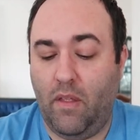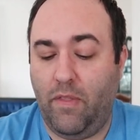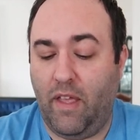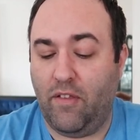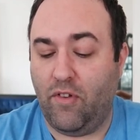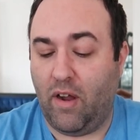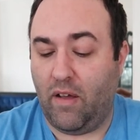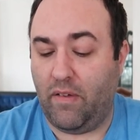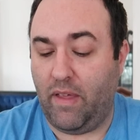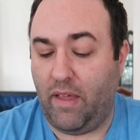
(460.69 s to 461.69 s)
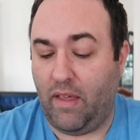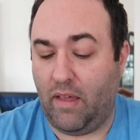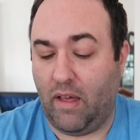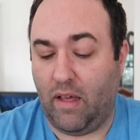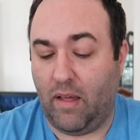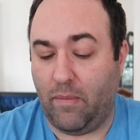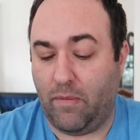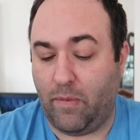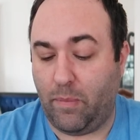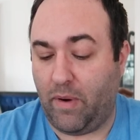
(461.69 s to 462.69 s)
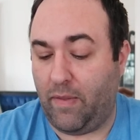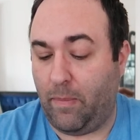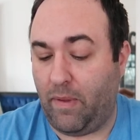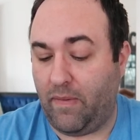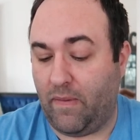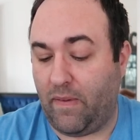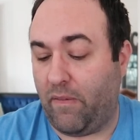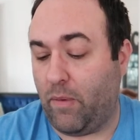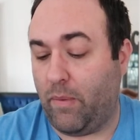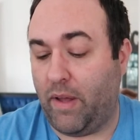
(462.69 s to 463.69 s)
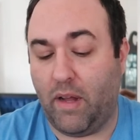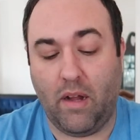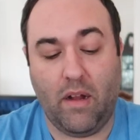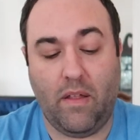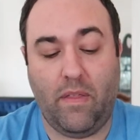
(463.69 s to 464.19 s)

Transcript: Then Charlie um, spread the pieces everywhere.